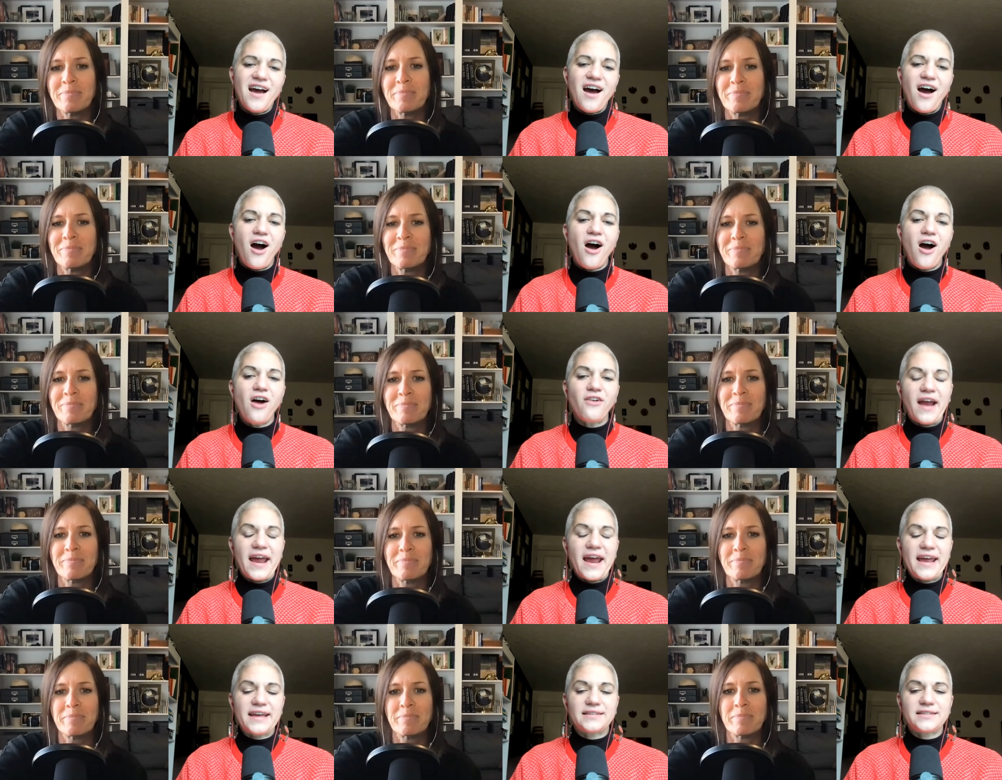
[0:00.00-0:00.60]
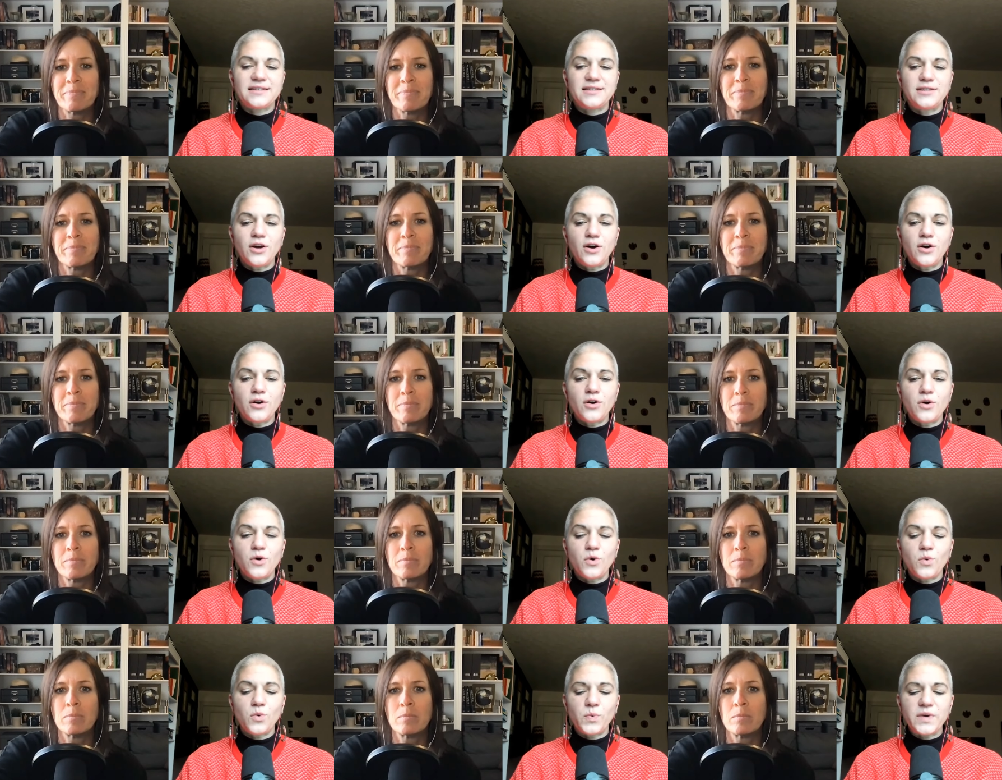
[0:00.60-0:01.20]
Speaker 1: All right.
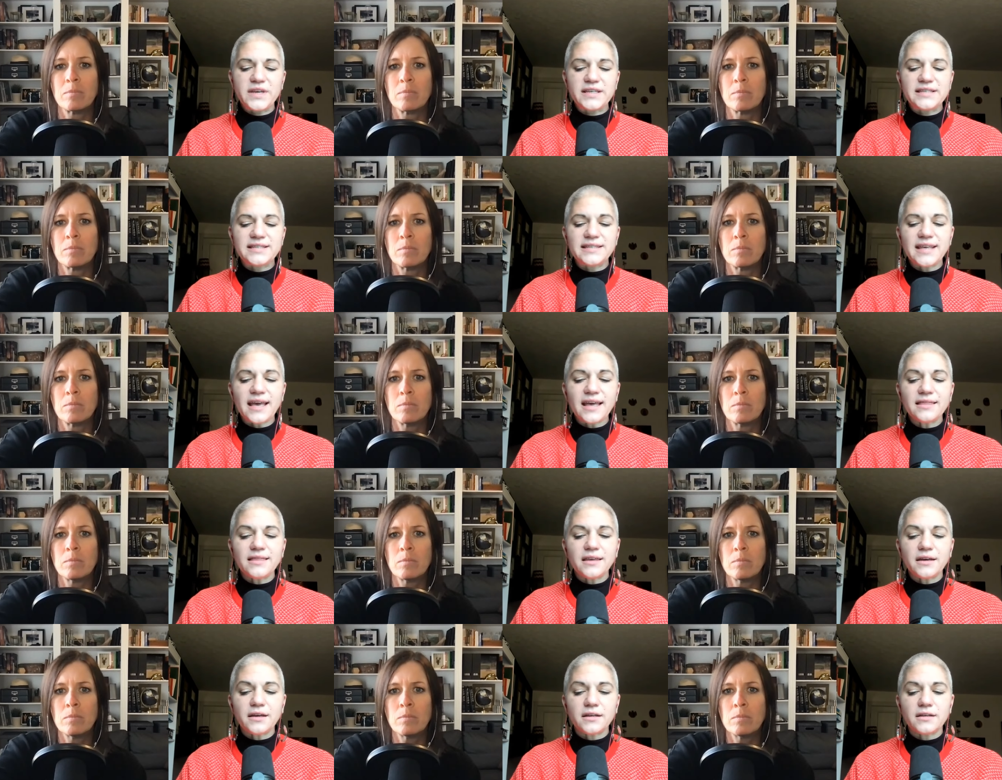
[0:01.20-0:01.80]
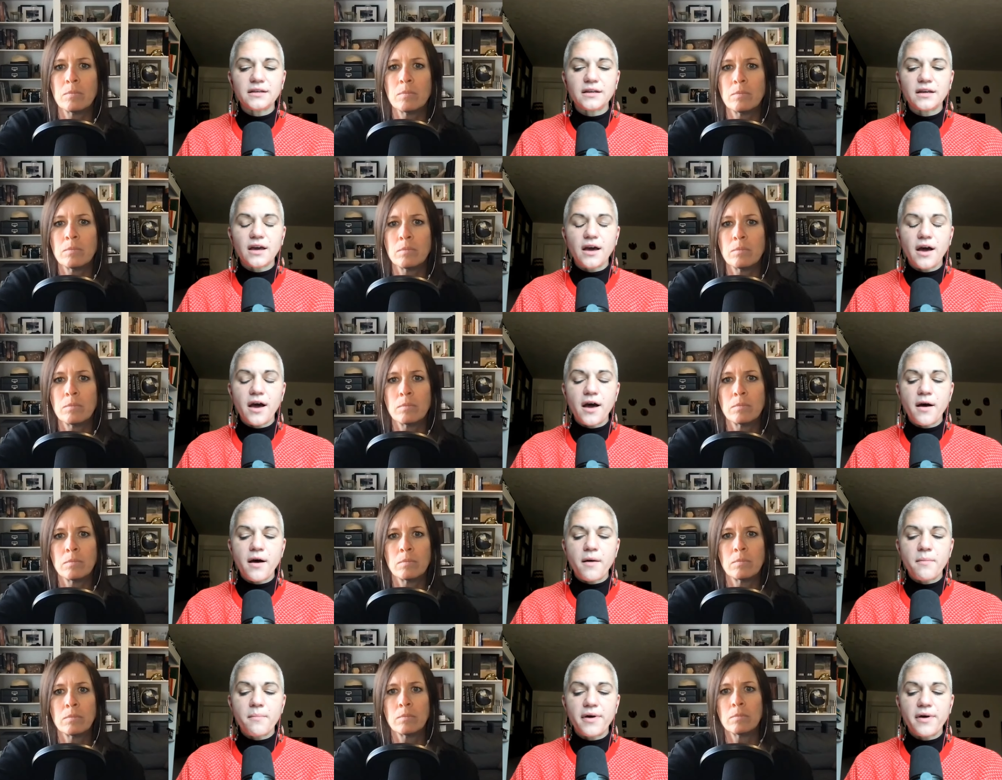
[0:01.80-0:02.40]
So we said that
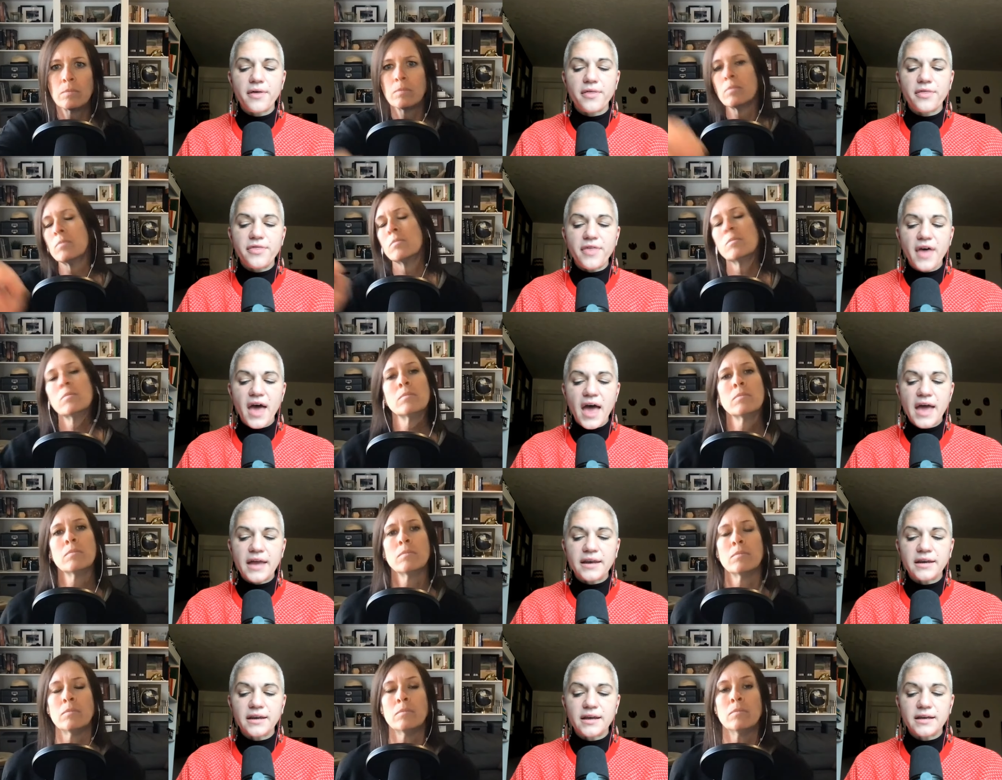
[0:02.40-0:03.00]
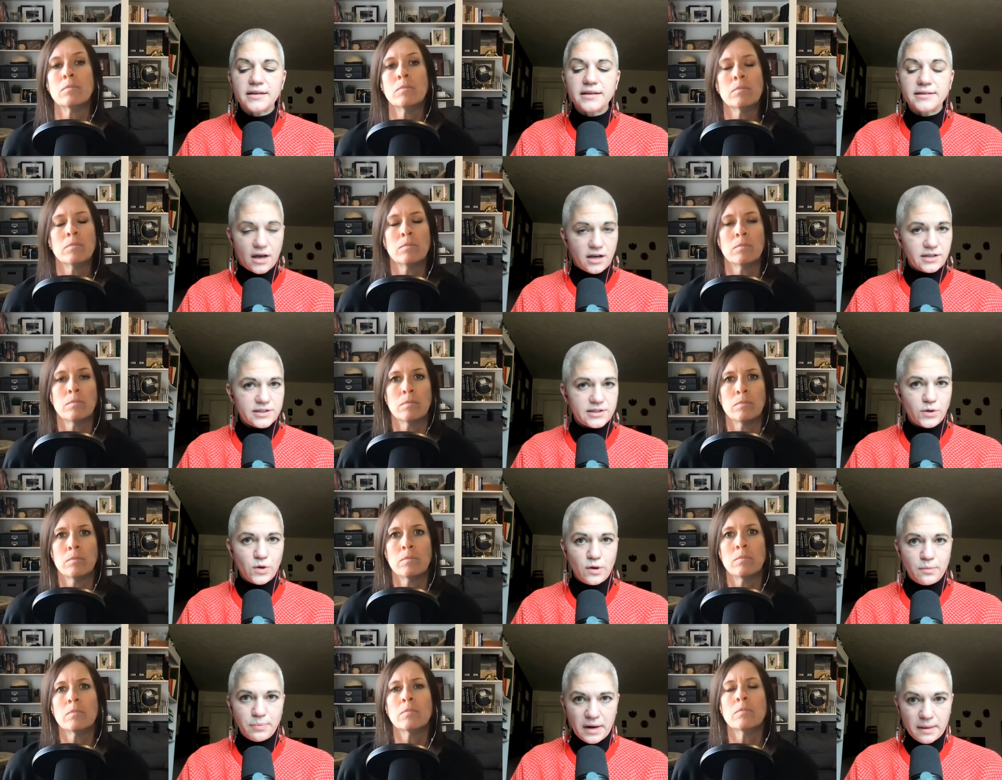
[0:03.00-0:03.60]
um, then is
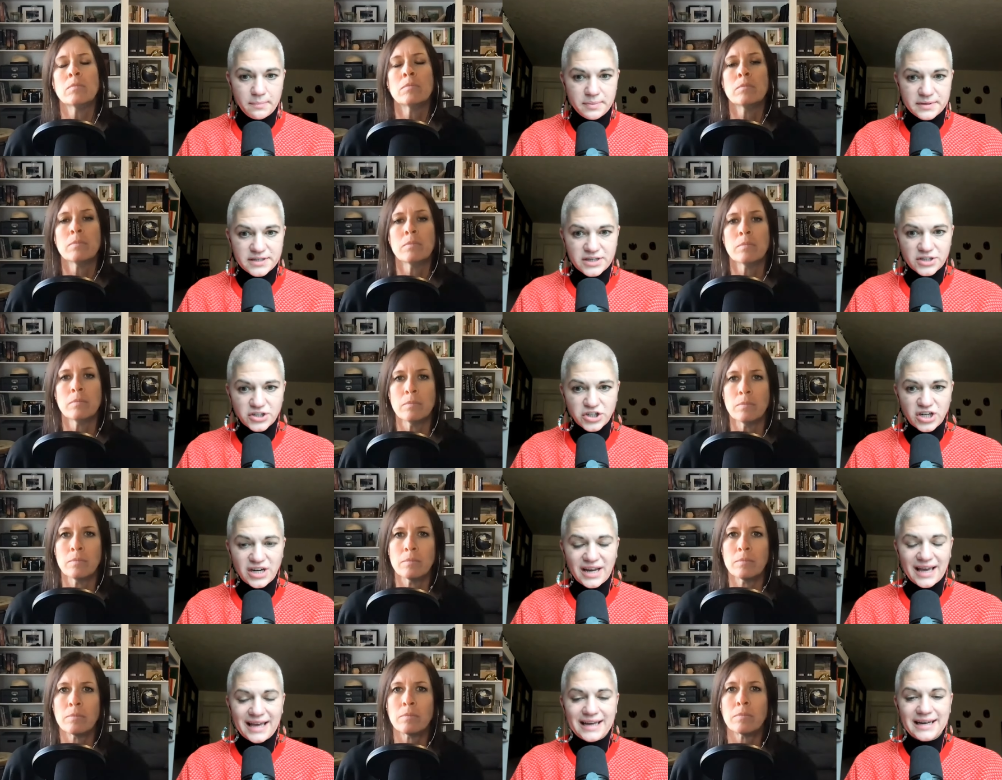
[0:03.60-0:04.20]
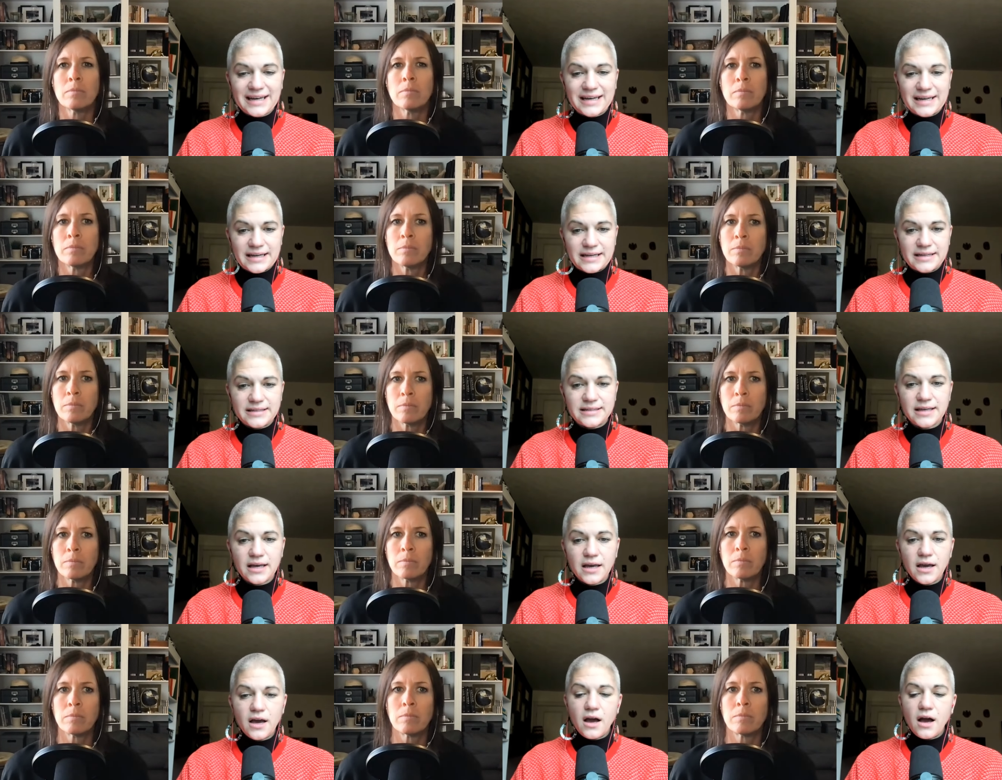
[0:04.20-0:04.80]
also a preposition, and it
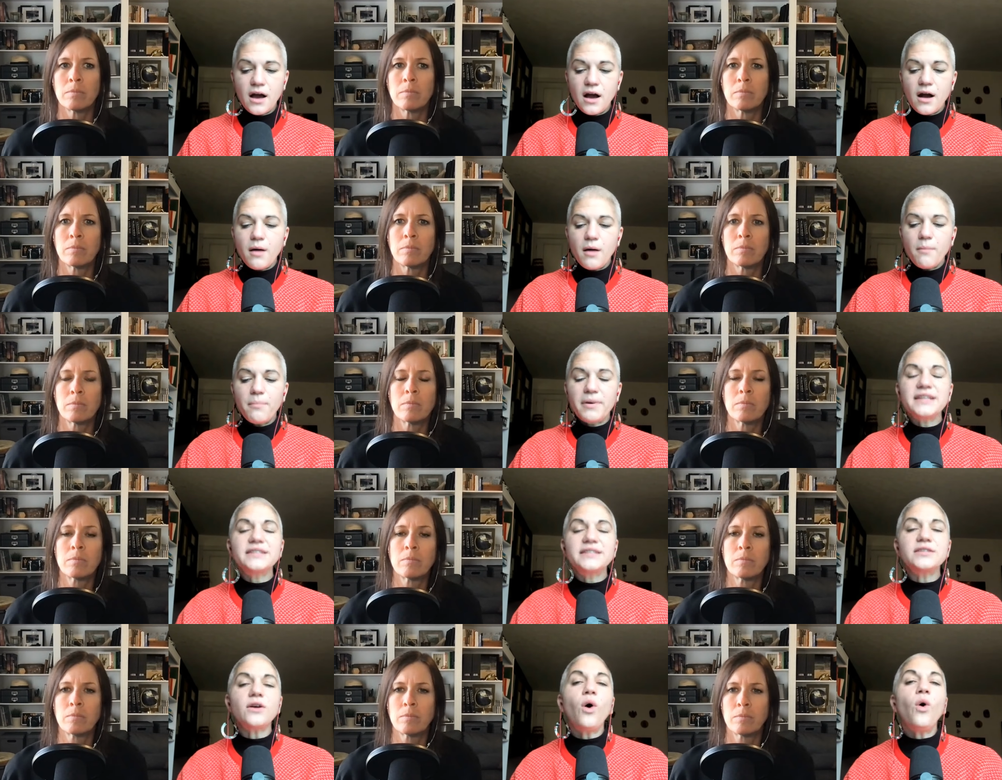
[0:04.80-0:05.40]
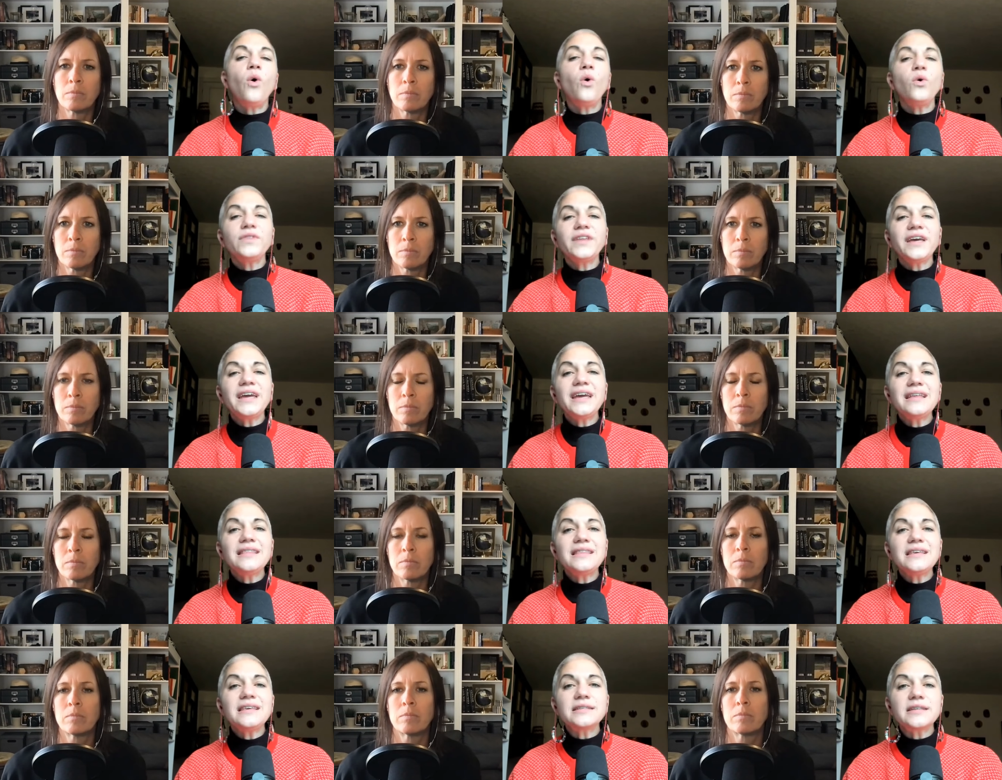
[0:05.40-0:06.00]
is, but it's
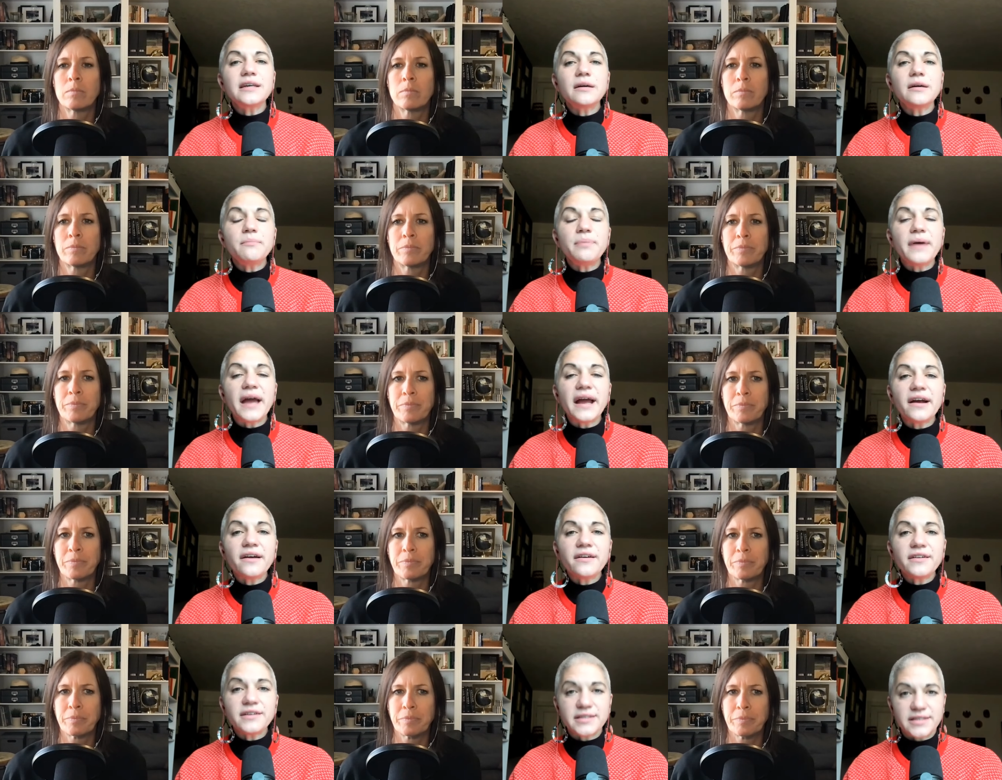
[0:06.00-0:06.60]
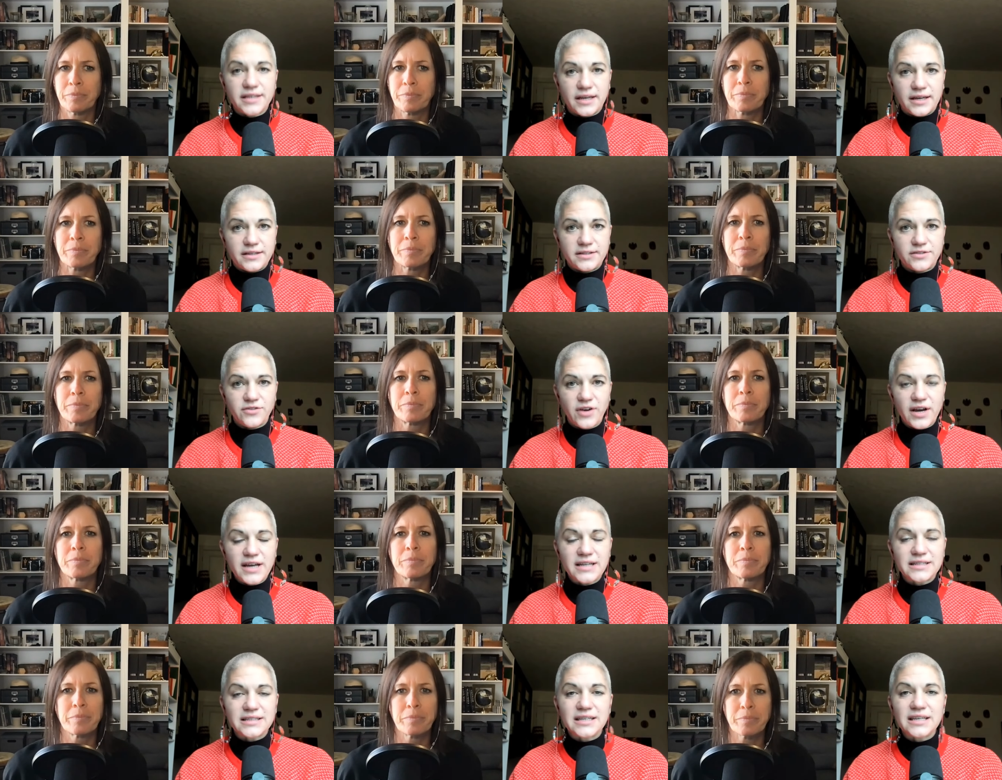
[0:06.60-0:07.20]
only in these
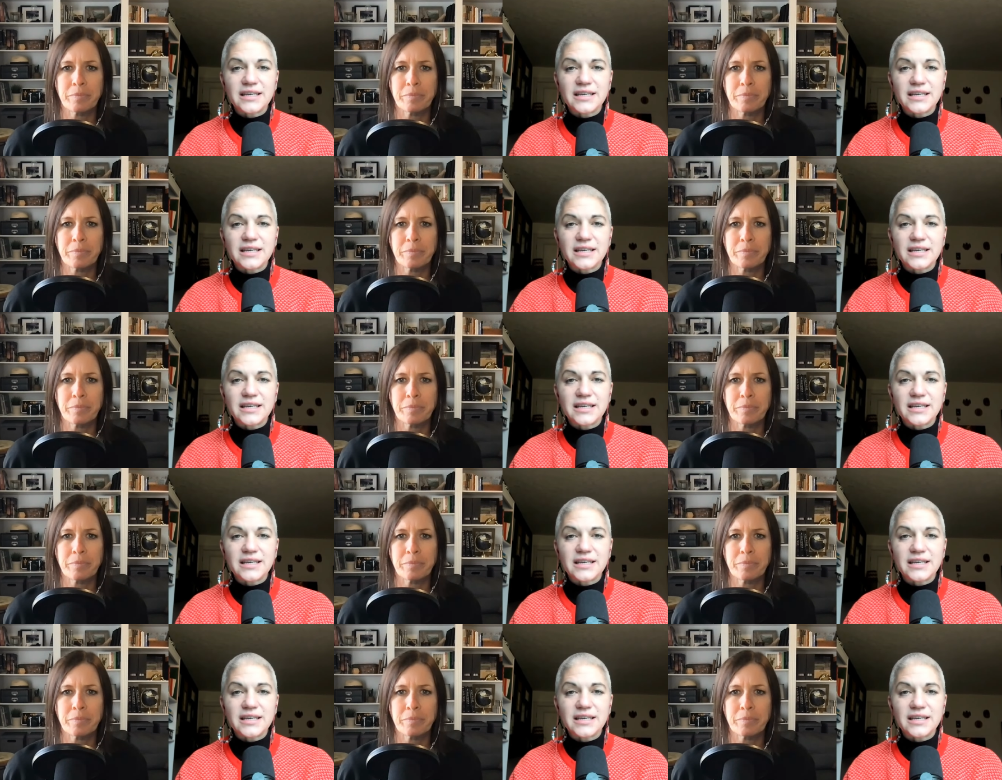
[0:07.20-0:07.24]
comparisons, right?